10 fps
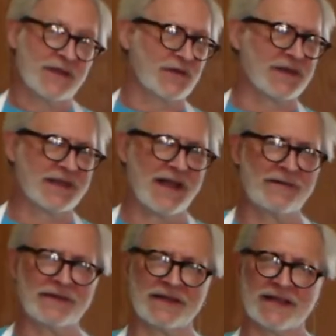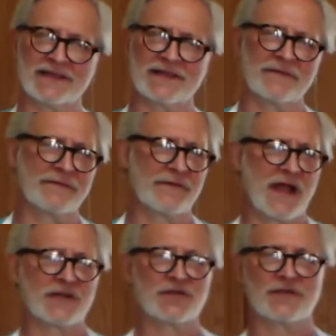You're going to love this
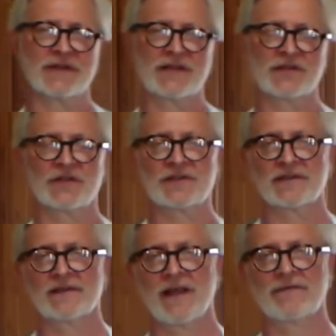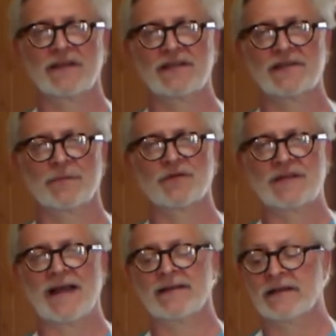fresh, delicious, lovely summer
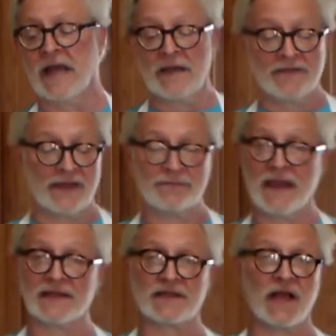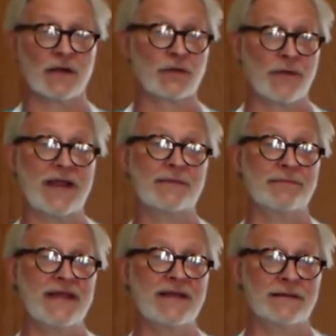salad that makes a great
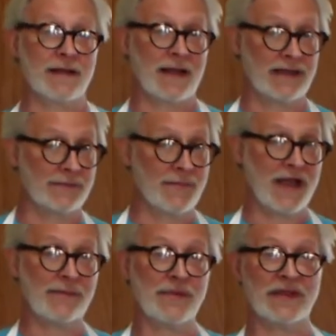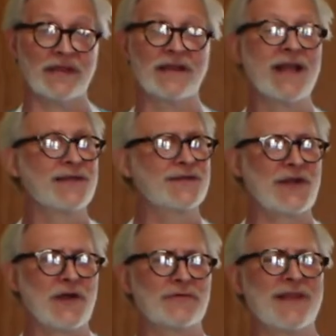meal, in my opinion.
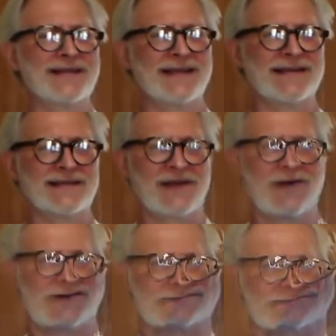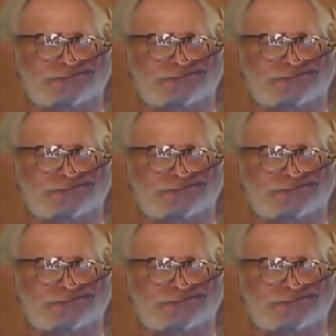So let's get started.